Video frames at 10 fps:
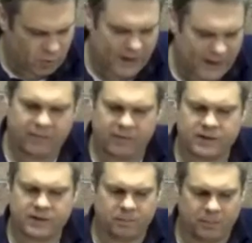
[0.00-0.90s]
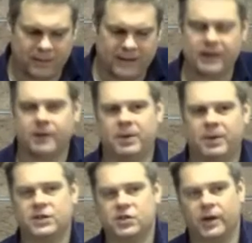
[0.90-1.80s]
we have this bleak
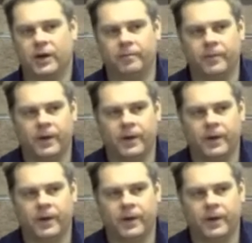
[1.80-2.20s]
picture.